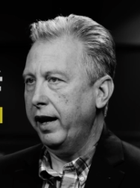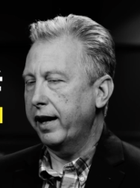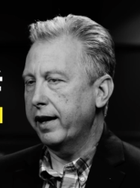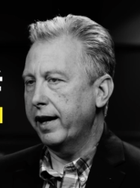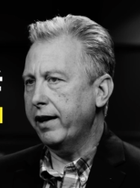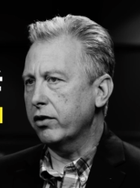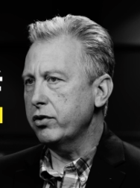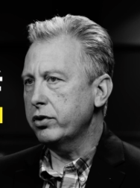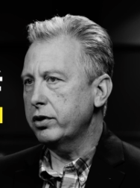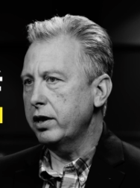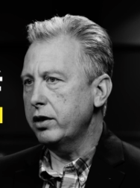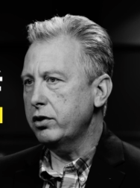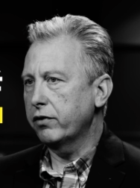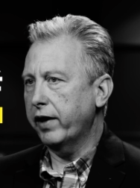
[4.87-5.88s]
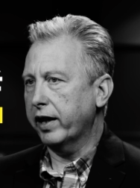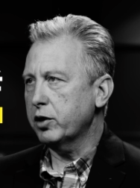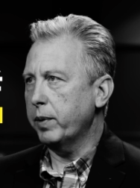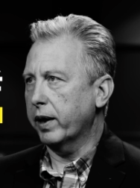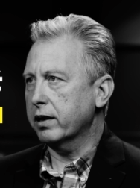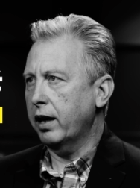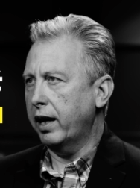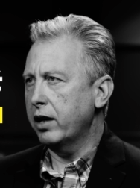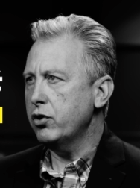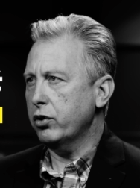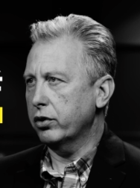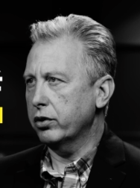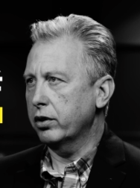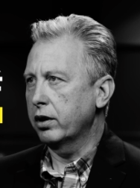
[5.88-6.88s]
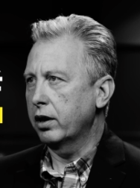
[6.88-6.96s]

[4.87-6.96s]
and our sense of expectation